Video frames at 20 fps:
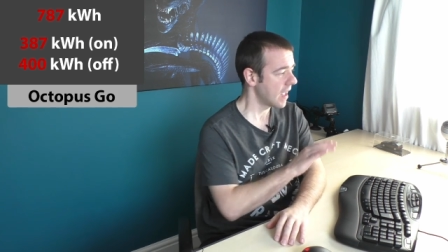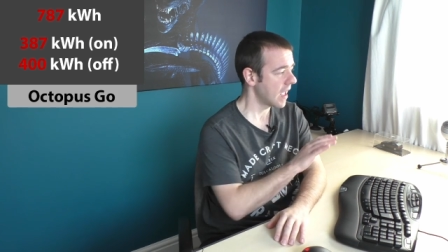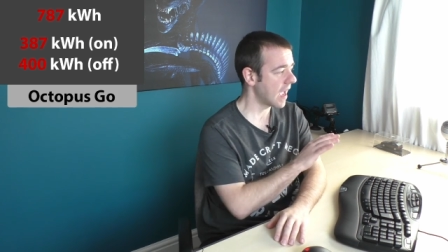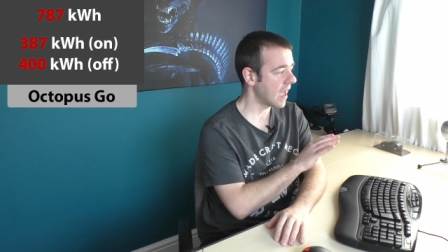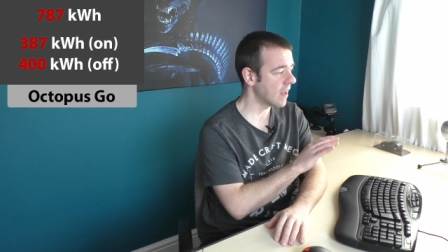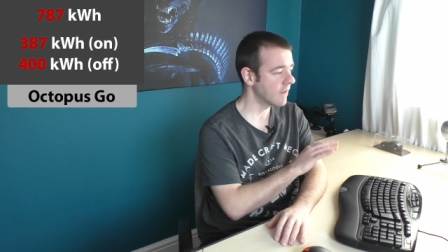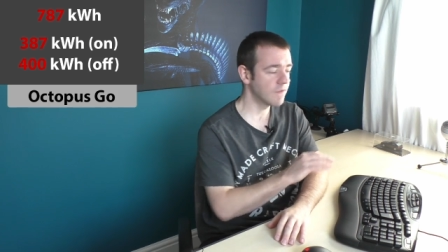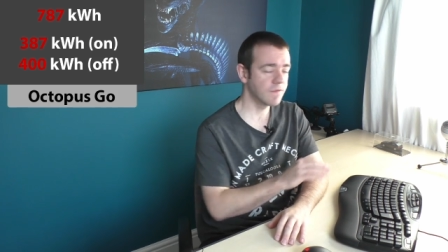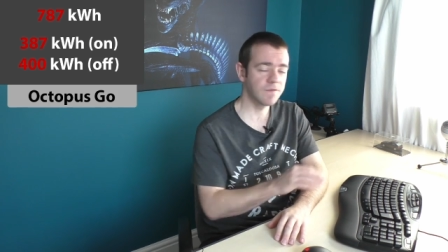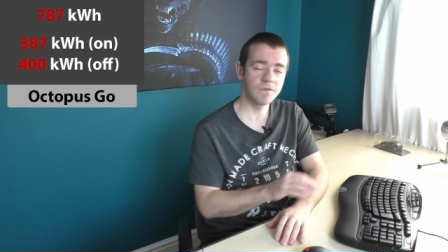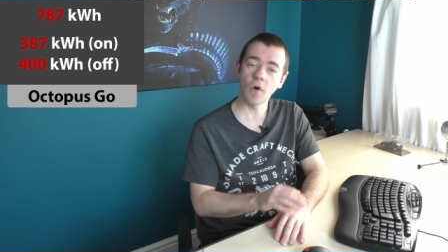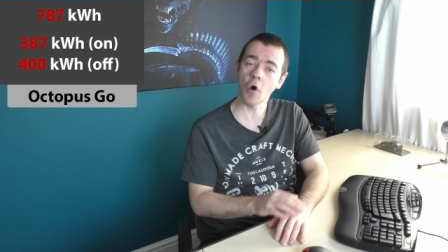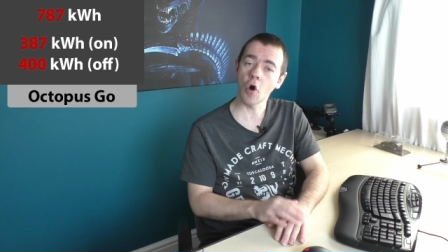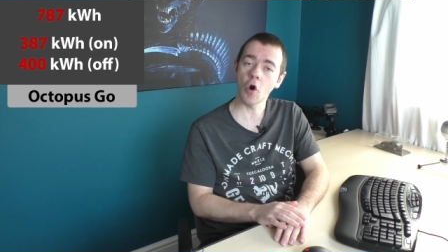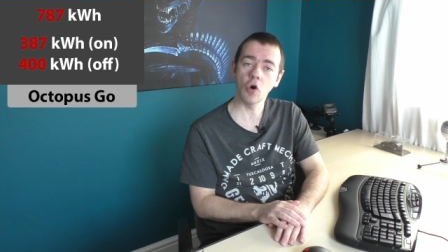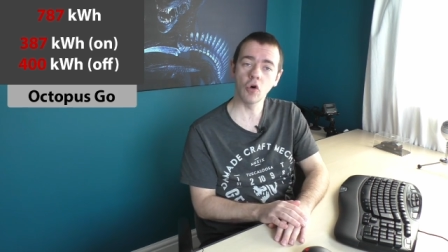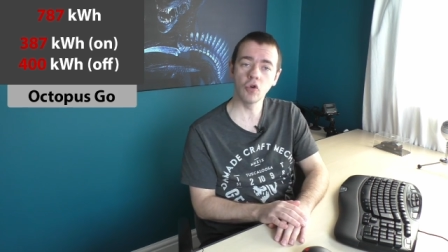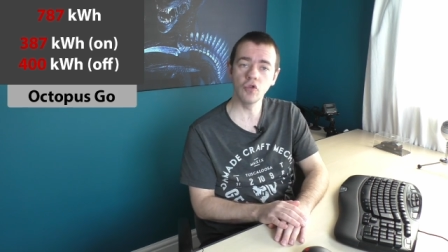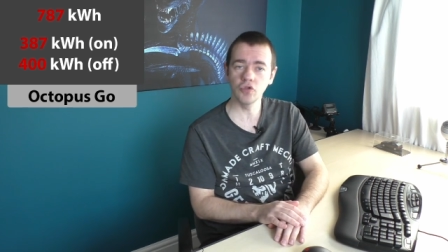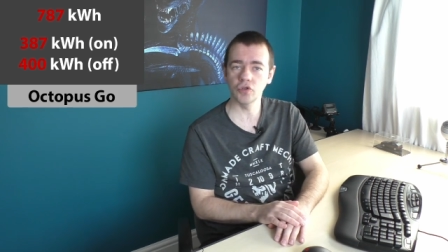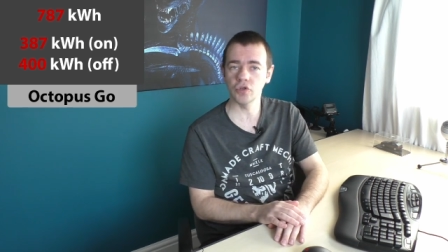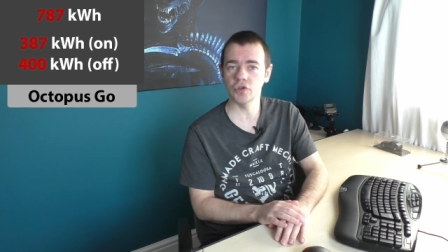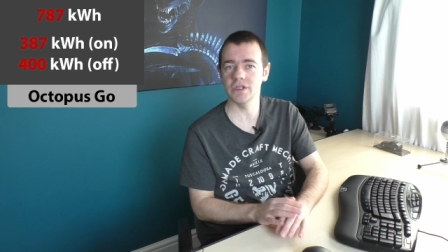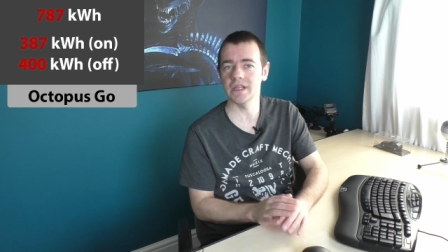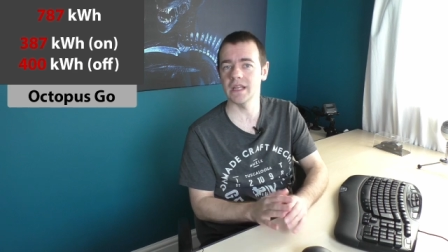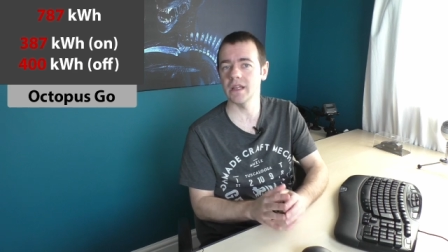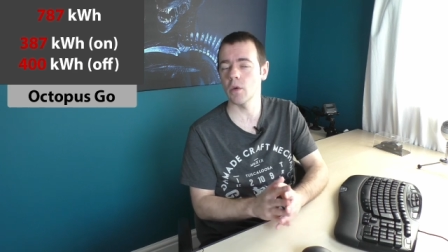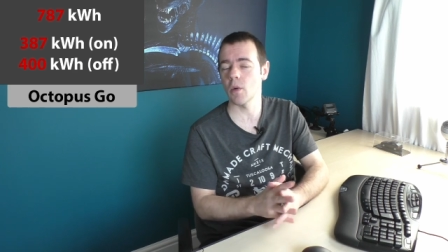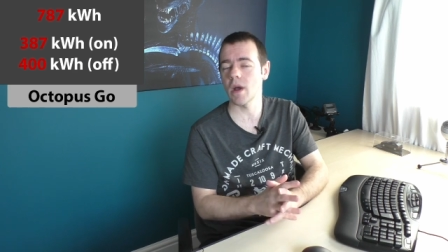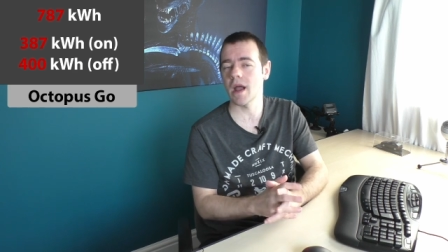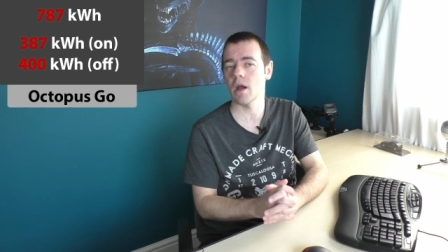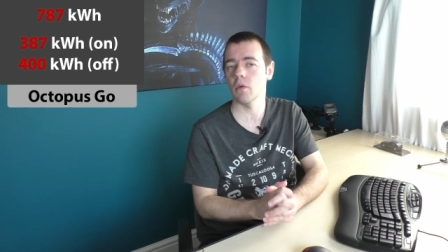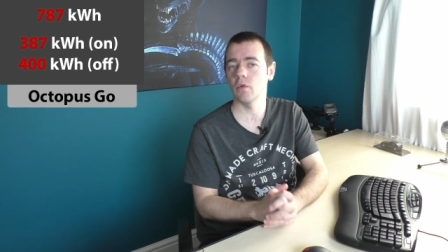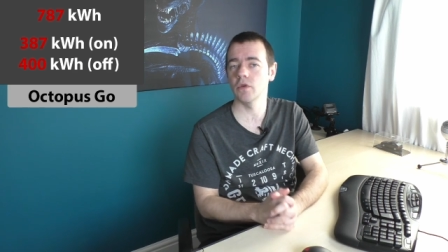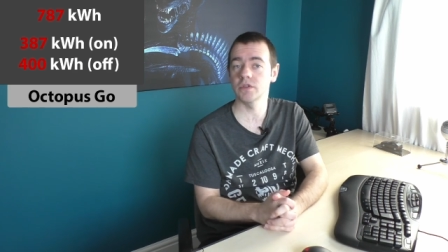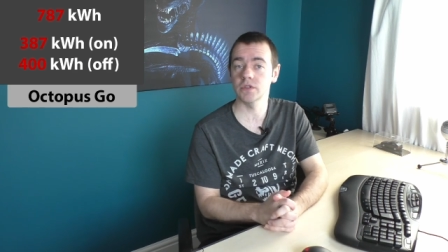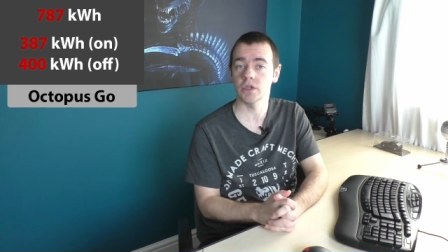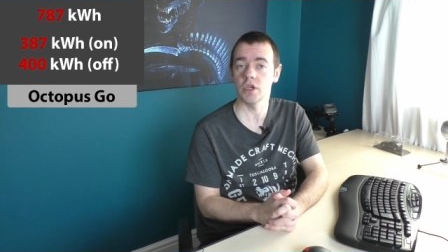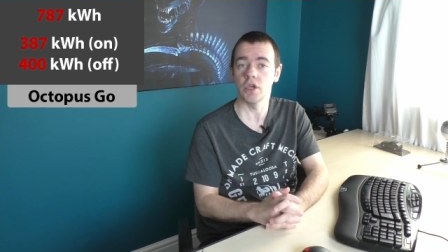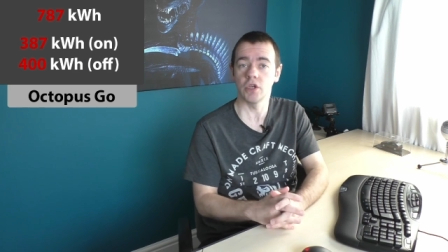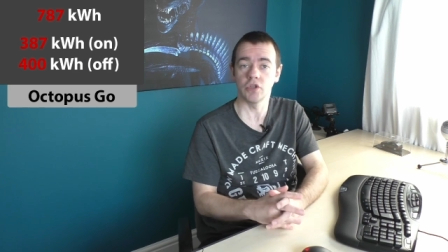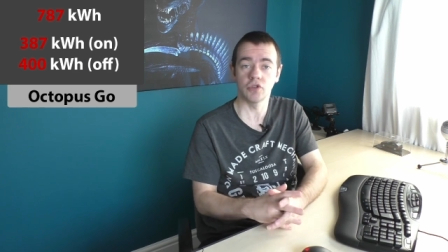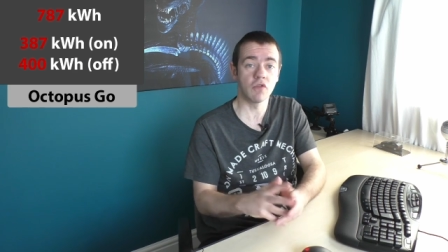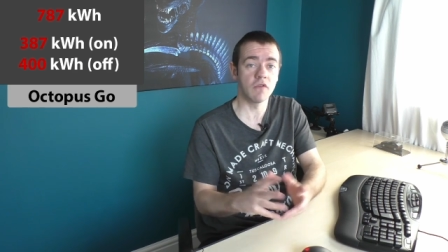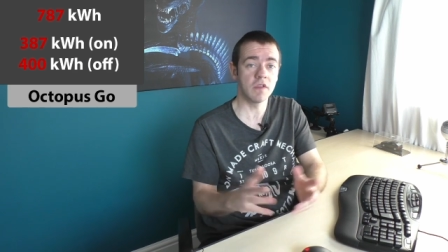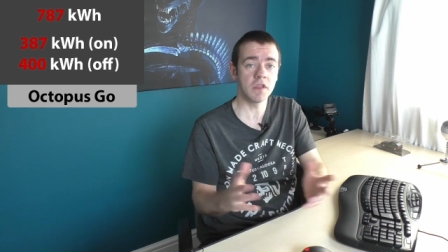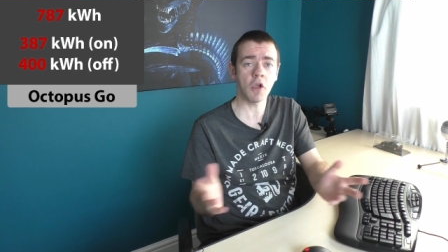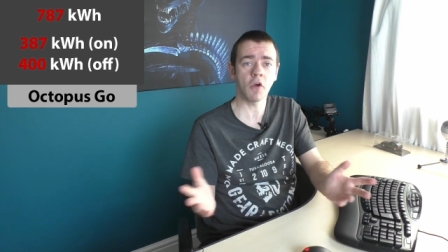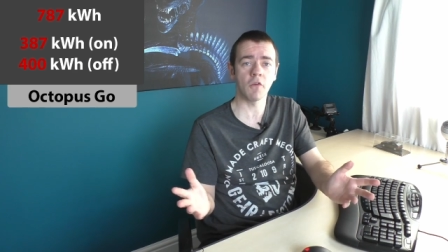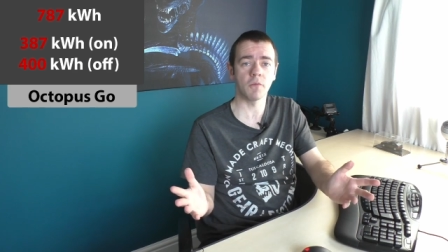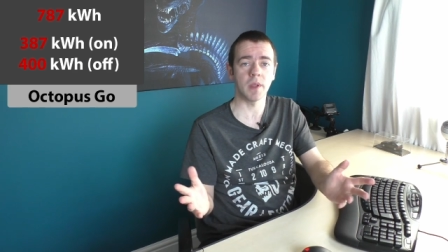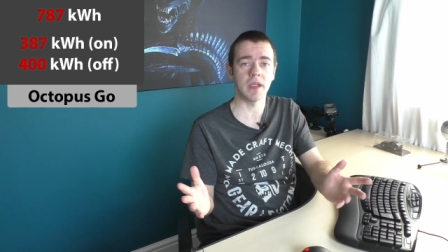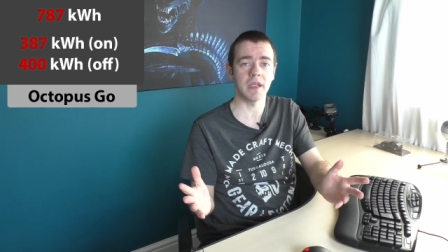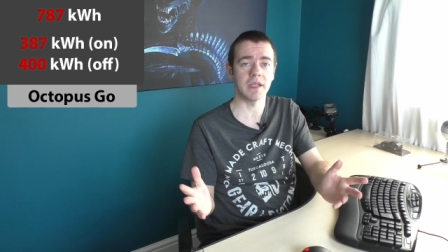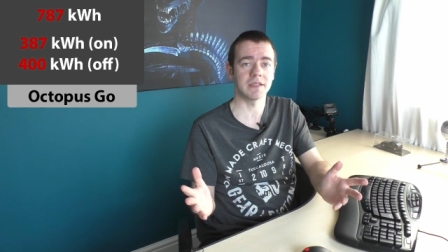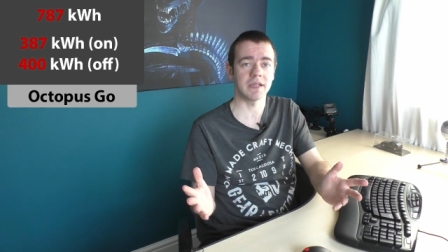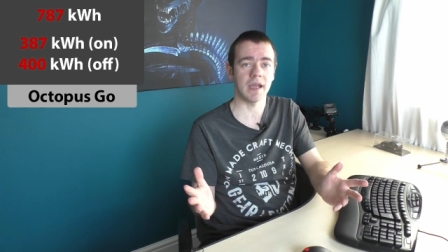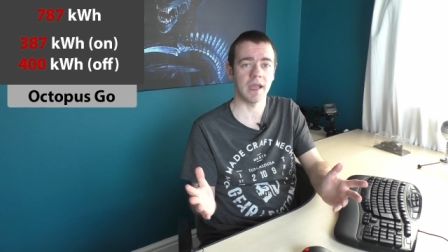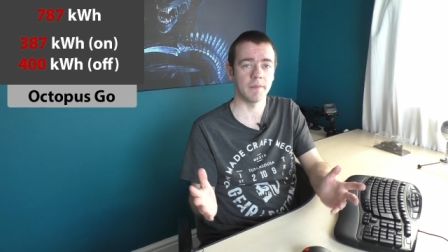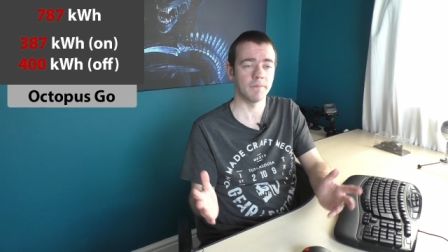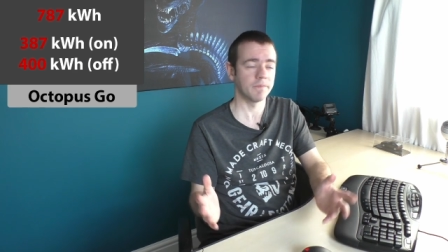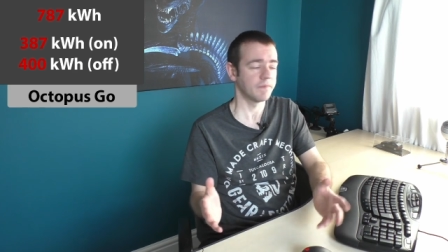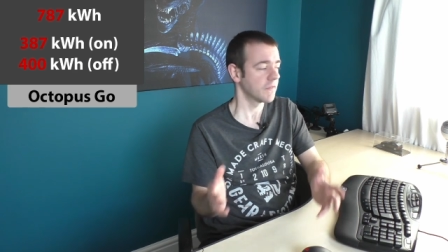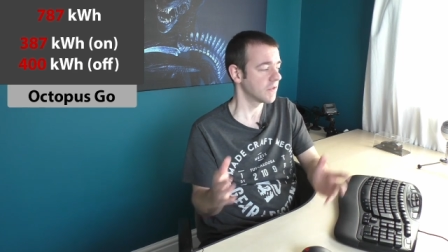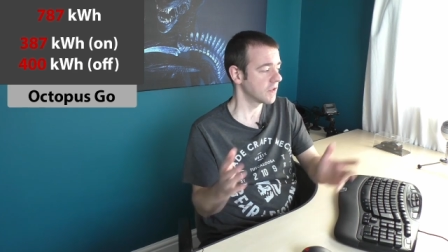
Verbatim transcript: and 400 kilowatt hours during the off-peak time.